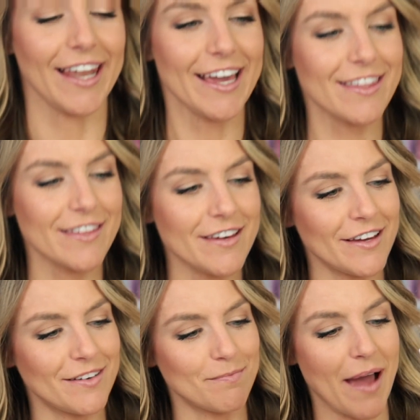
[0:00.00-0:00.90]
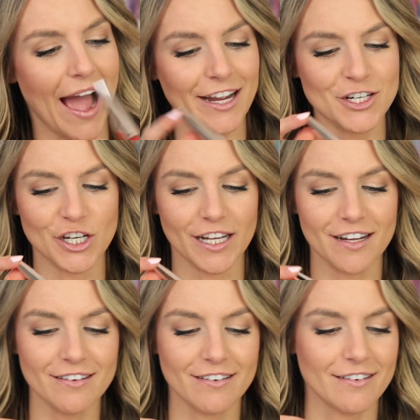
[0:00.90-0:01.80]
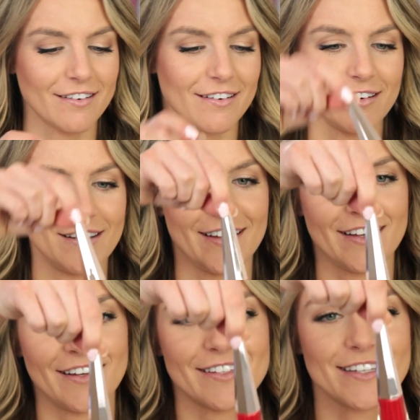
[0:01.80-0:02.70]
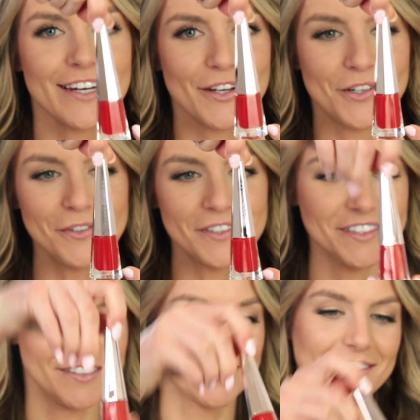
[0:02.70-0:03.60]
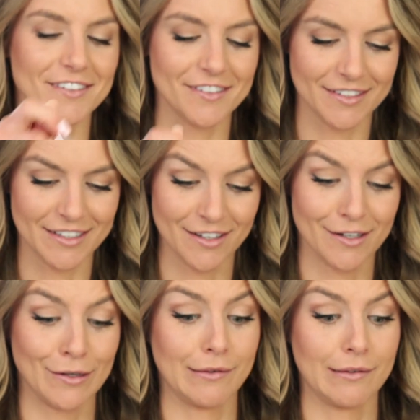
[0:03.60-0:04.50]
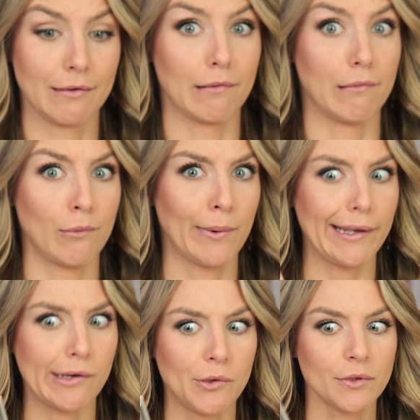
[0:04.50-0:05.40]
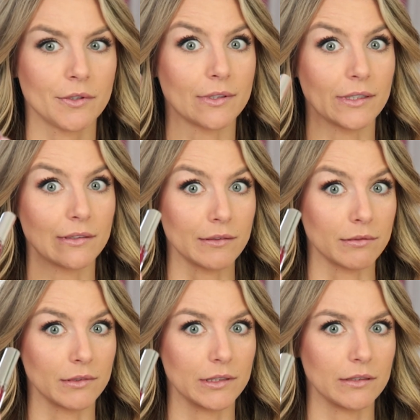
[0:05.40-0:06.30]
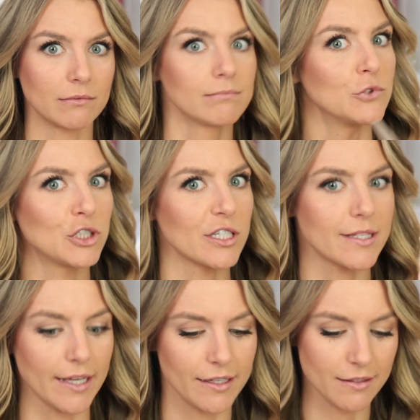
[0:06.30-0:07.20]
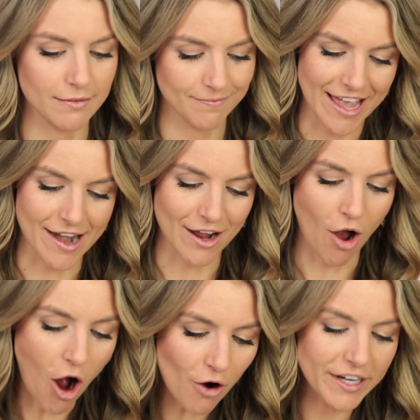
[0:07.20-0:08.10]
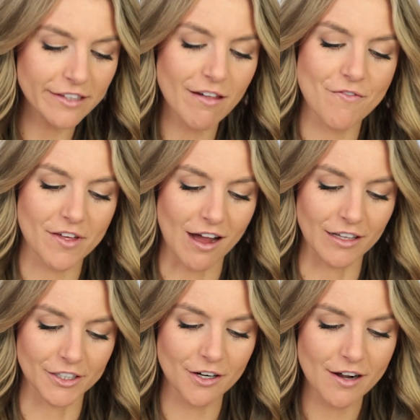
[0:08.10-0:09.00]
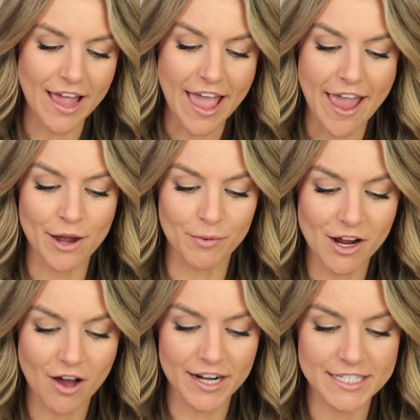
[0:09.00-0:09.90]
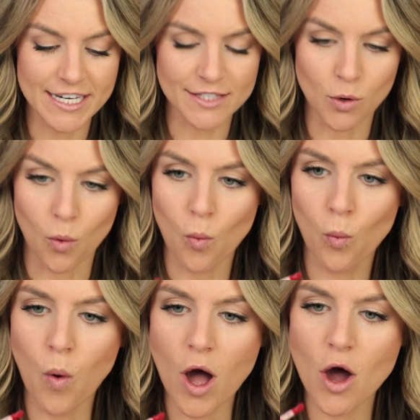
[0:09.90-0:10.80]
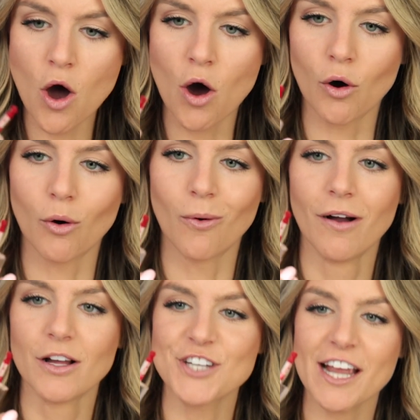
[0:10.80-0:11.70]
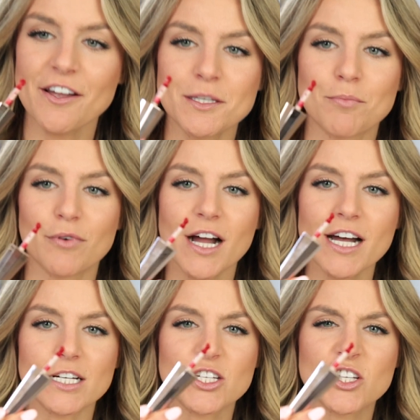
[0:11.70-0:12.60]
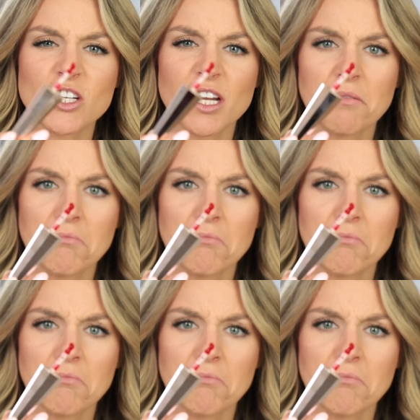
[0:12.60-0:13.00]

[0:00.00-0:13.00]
like the packaging. It's kind of cool. Way cooler than this one, just saying. And I already love the color, and Rihanna does, whoa, check out the brush.